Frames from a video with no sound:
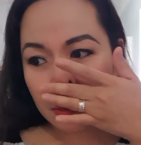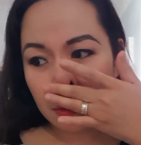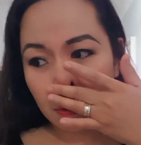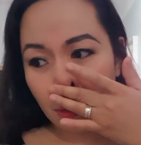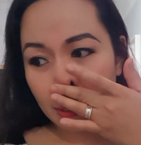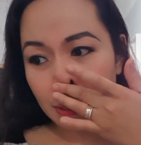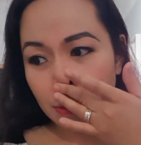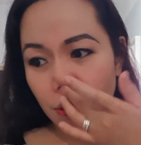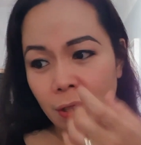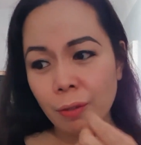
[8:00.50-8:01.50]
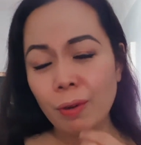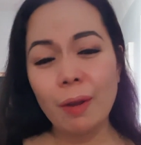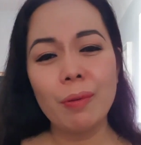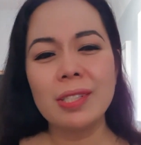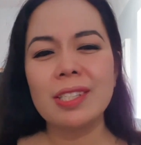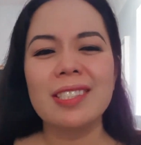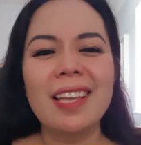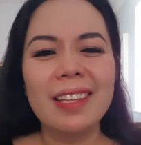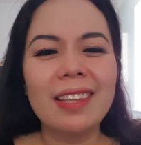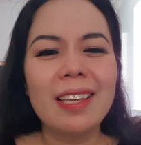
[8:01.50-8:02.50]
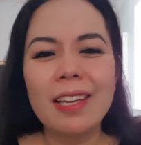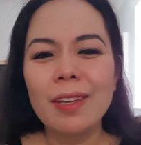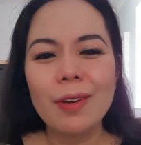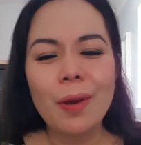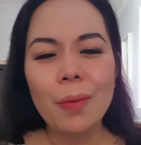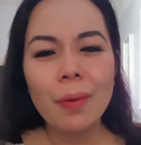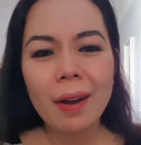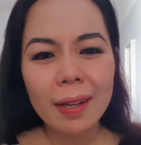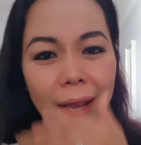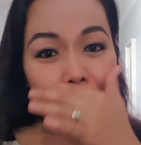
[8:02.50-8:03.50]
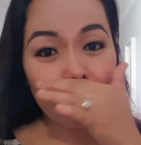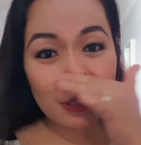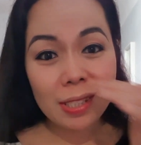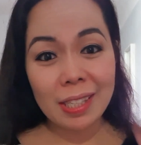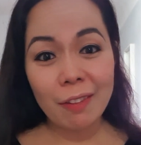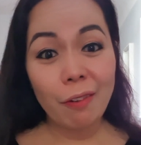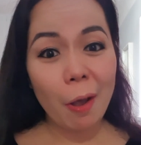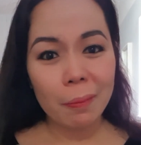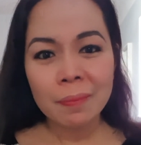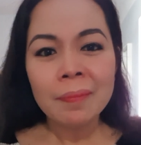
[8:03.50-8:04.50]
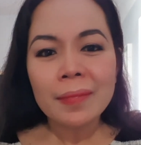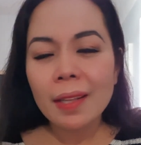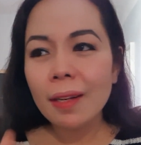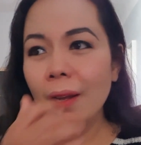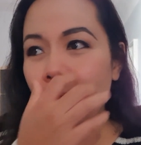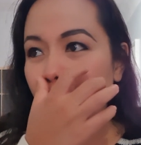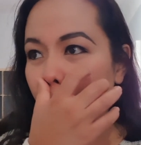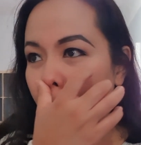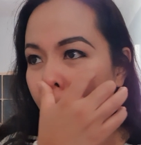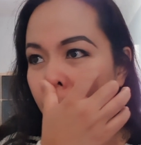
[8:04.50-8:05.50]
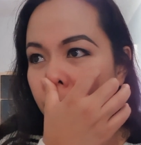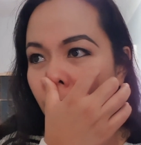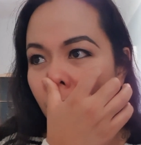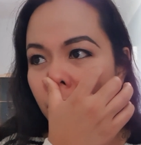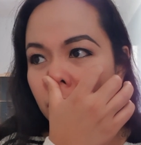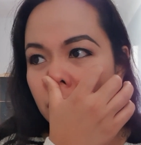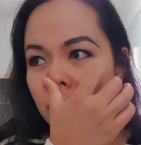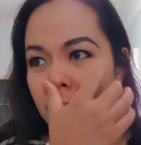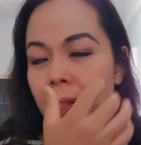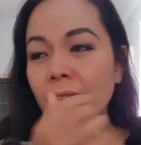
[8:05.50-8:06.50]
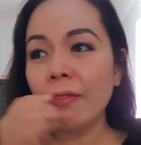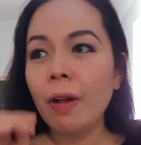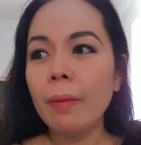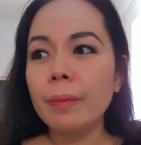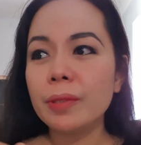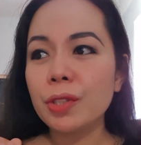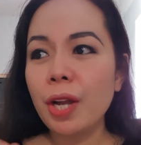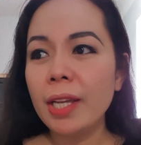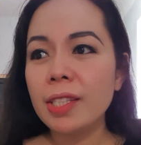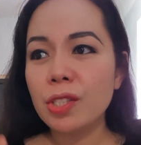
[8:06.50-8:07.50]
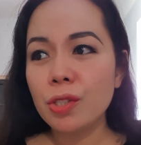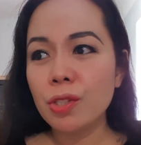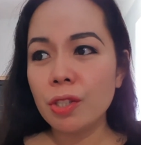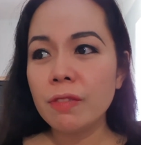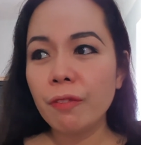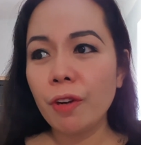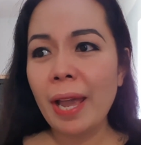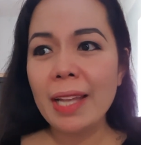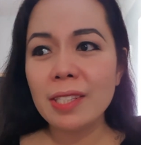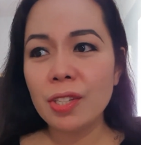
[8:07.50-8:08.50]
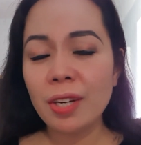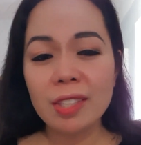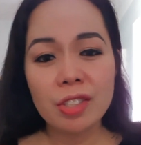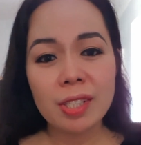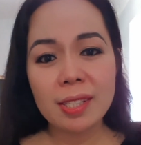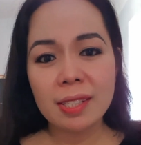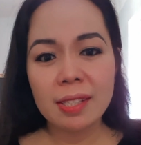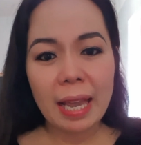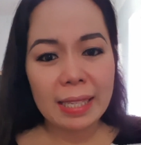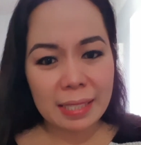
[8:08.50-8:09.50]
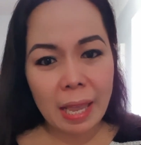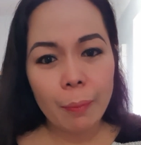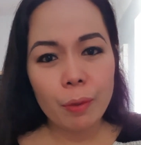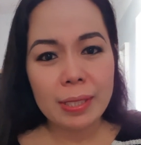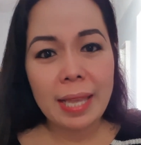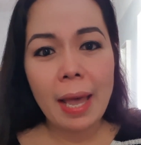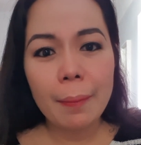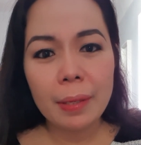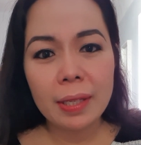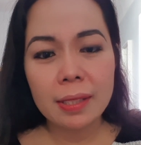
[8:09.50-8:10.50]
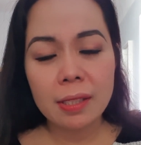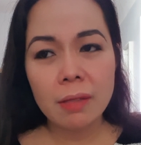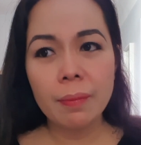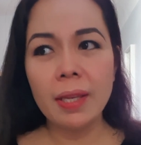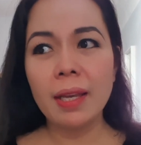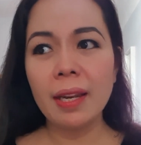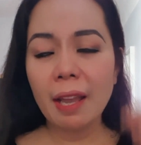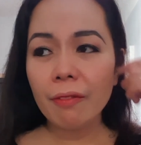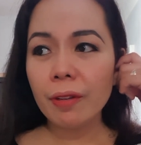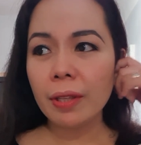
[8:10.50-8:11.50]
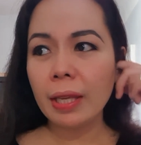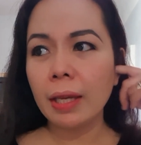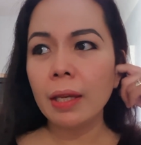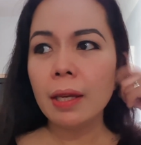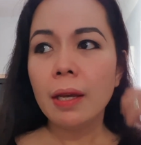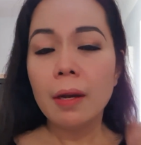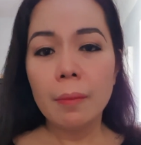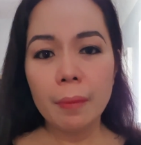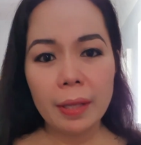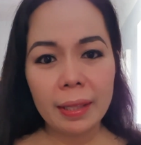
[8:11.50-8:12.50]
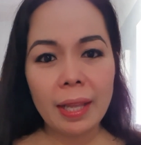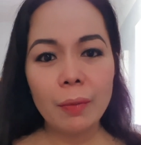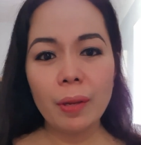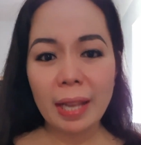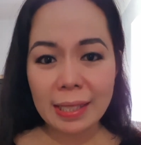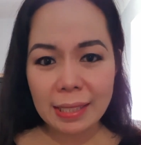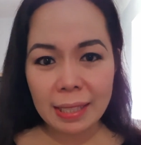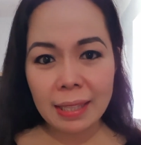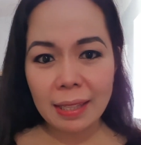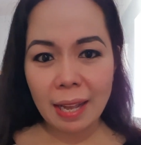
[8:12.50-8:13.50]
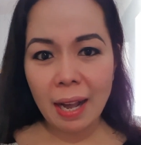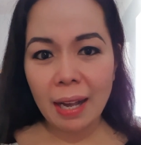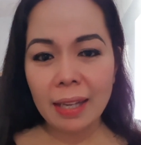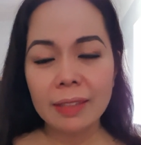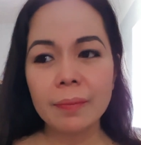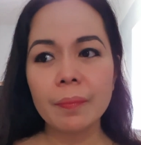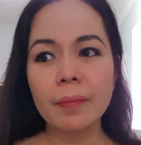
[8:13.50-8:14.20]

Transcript: to 2023 i was just like thinking you know what i would just give up and um, i would just give up trying to search for answer and just accept what's happening to me and everything but then when i did that